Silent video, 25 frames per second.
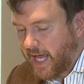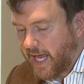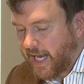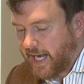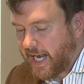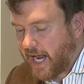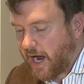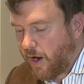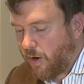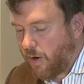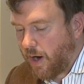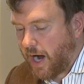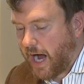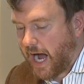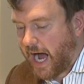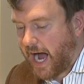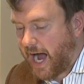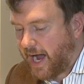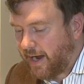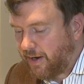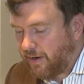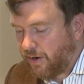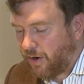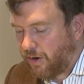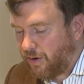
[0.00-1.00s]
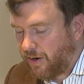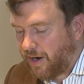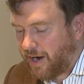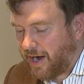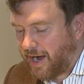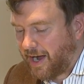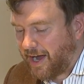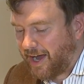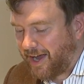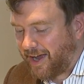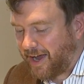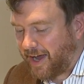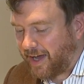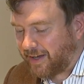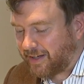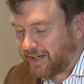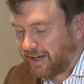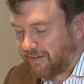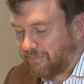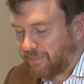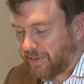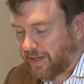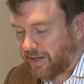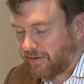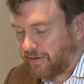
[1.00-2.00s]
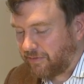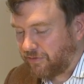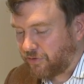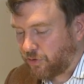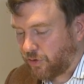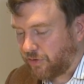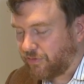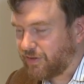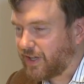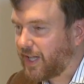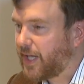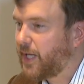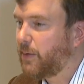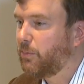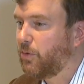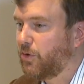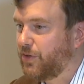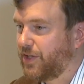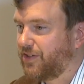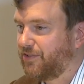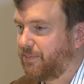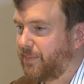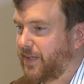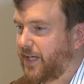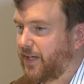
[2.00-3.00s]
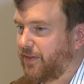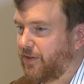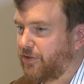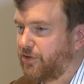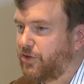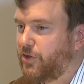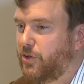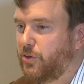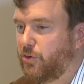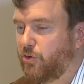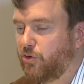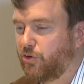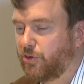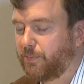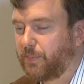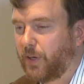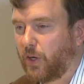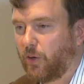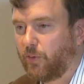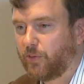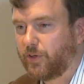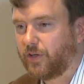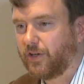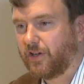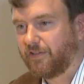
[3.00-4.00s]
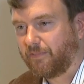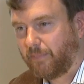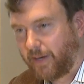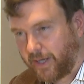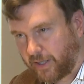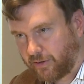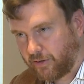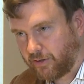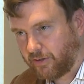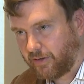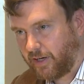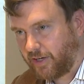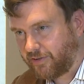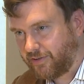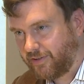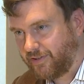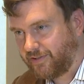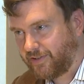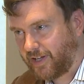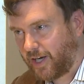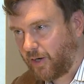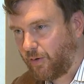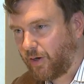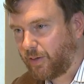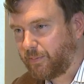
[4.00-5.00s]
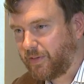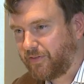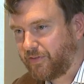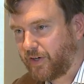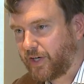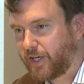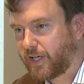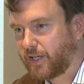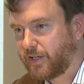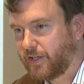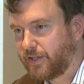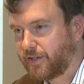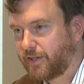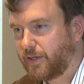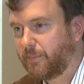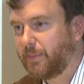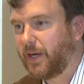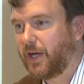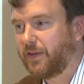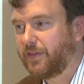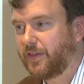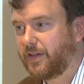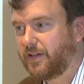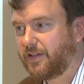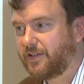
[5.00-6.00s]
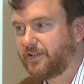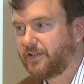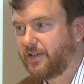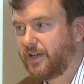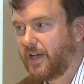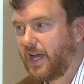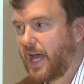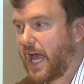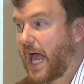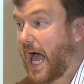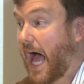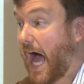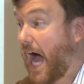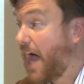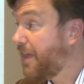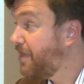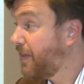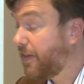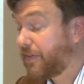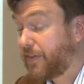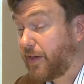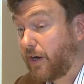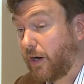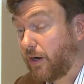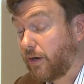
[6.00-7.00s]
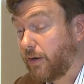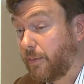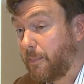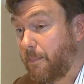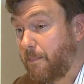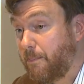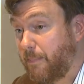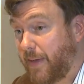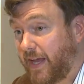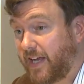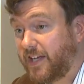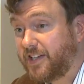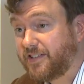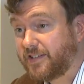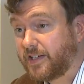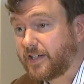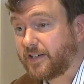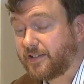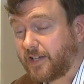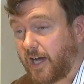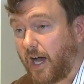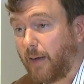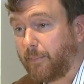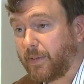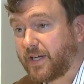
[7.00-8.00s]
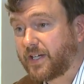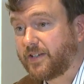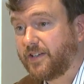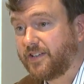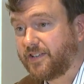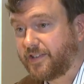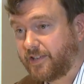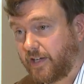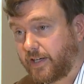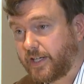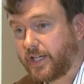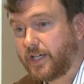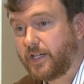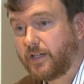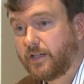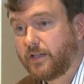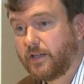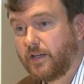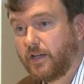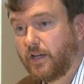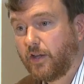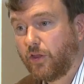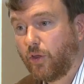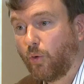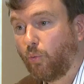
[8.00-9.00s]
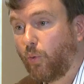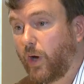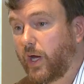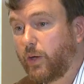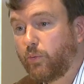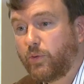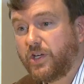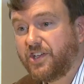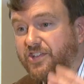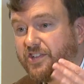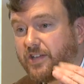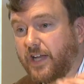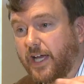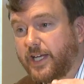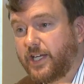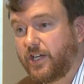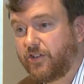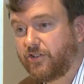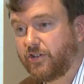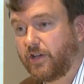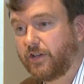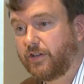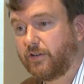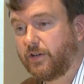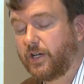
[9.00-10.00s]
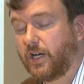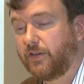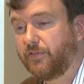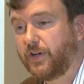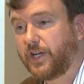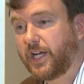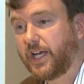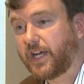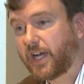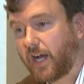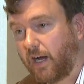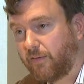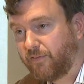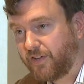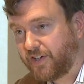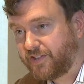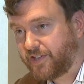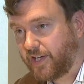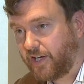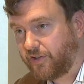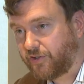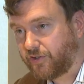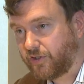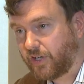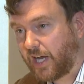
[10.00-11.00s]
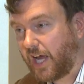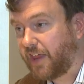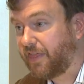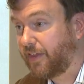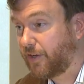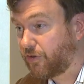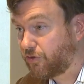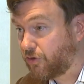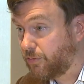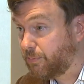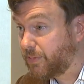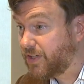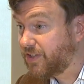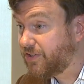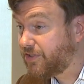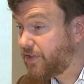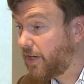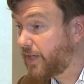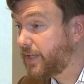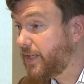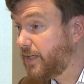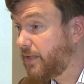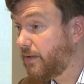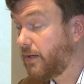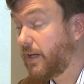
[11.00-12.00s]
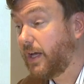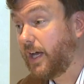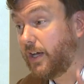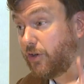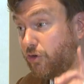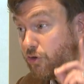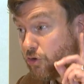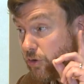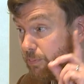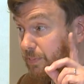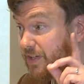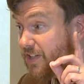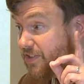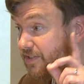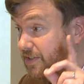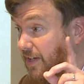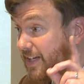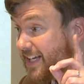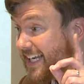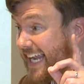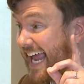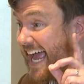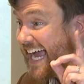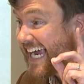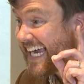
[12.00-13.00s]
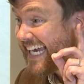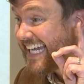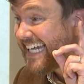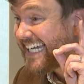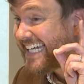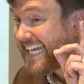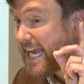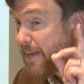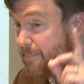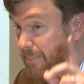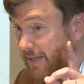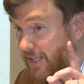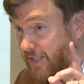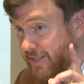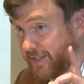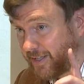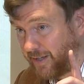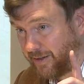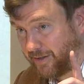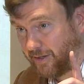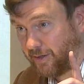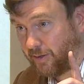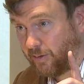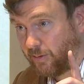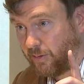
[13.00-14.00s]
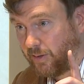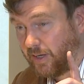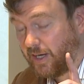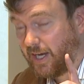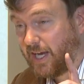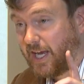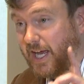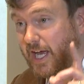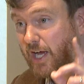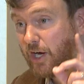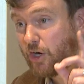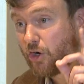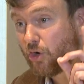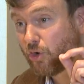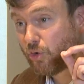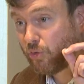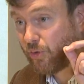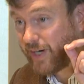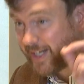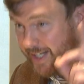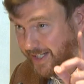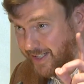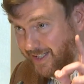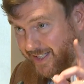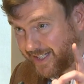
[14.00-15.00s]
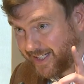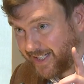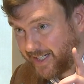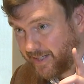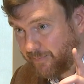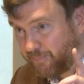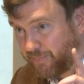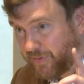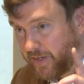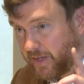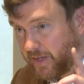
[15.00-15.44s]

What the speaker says: Now, I've gotten sort of labeled as being this huge opponent of microaggressions, and I want to be very clear about this. I think they are an amazing topic to study. The way we slight each other in everyday conversation, I think, should be studied. It should be studied academically, though, critically,